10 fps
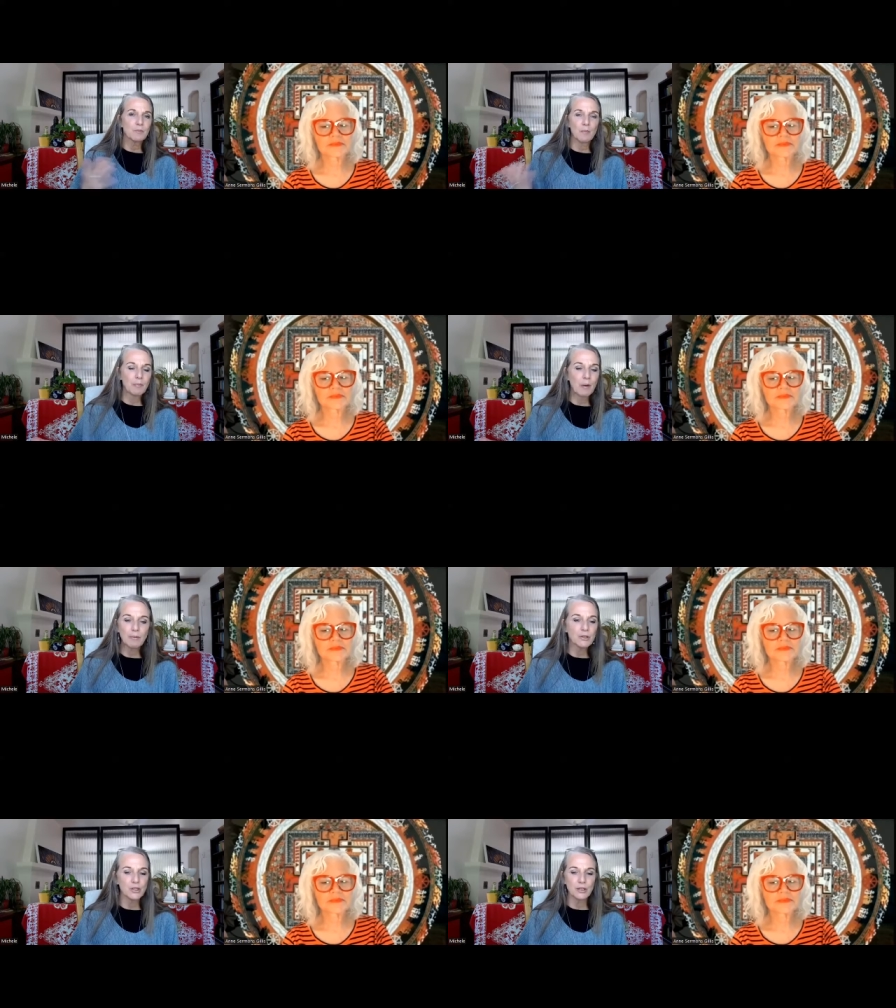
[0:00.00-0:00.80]

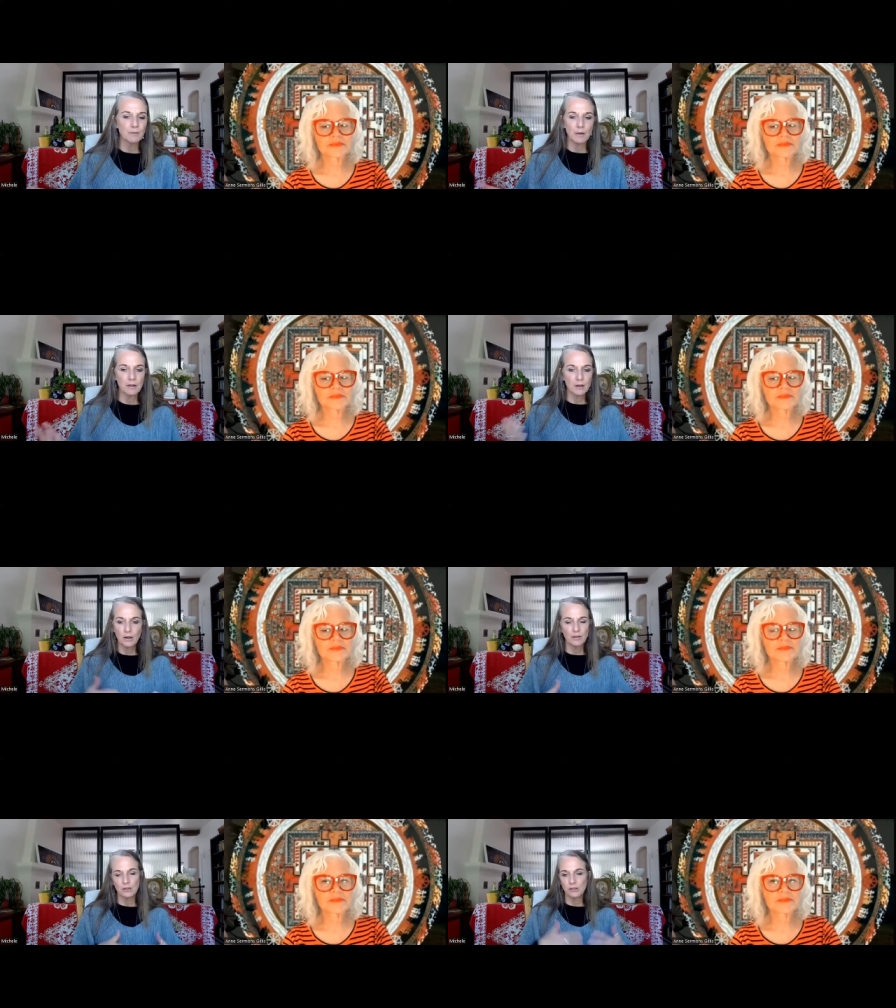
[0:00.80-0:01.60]
publishing.
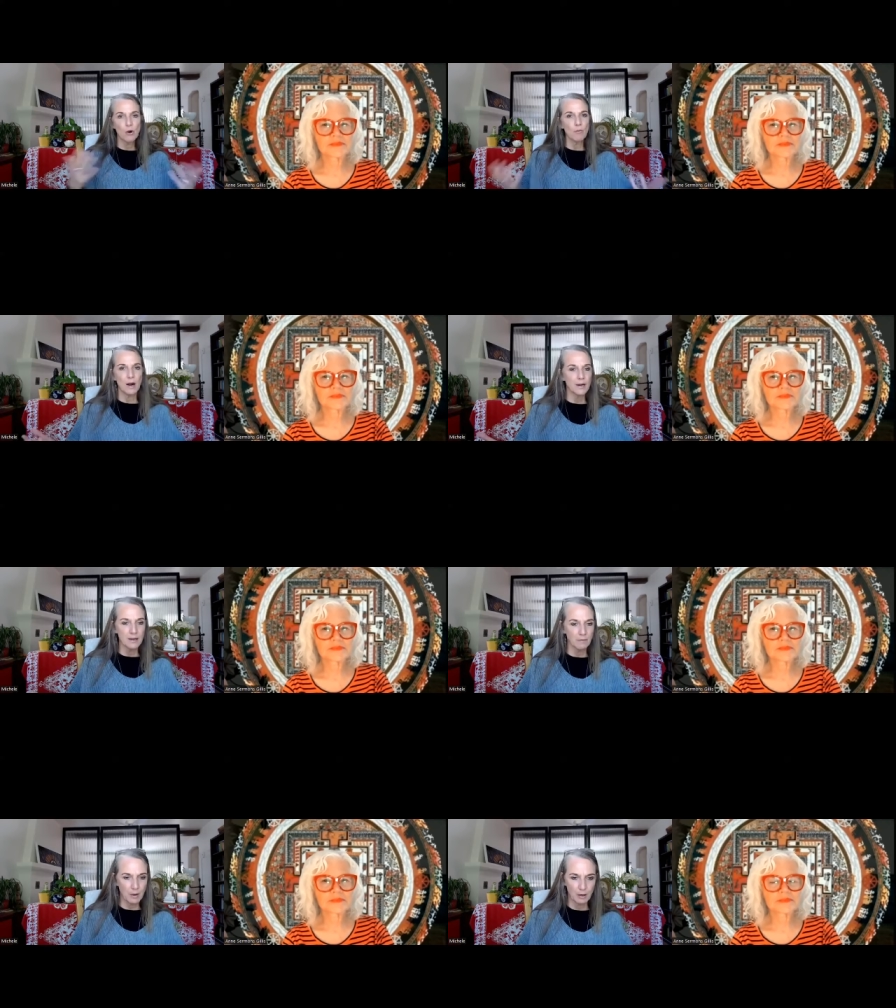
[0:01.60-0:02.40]
There's no money
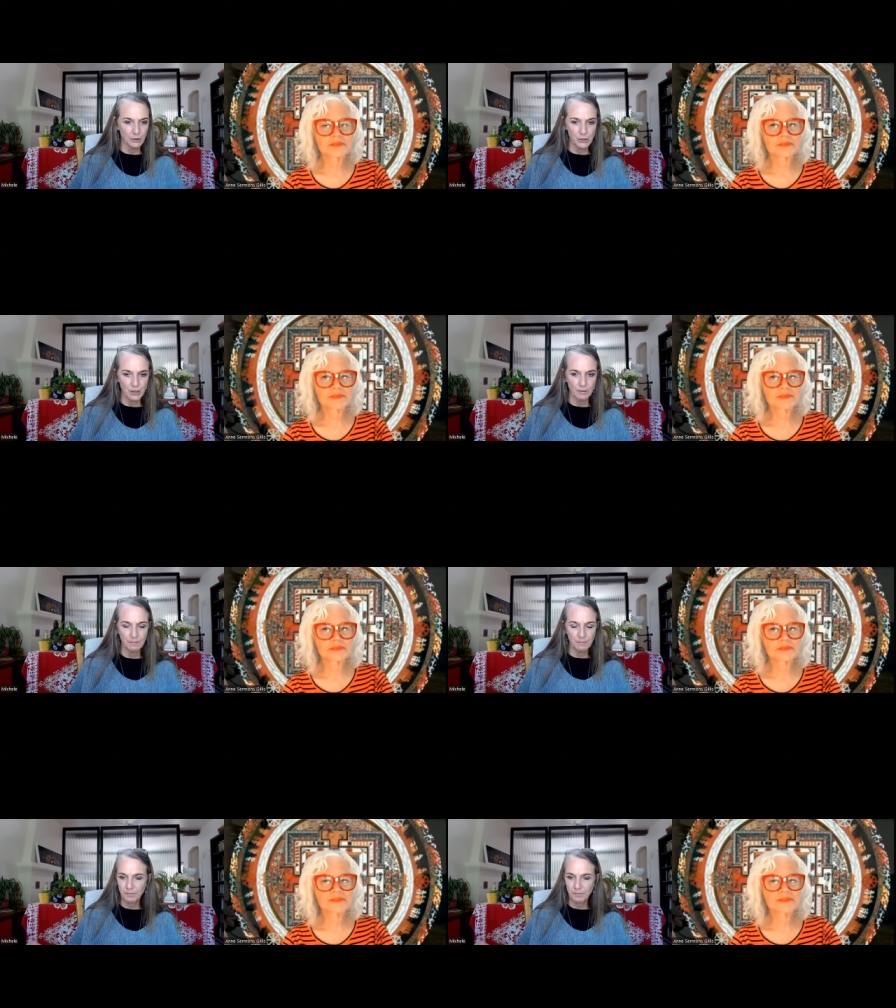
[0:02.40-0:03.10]
in publishing.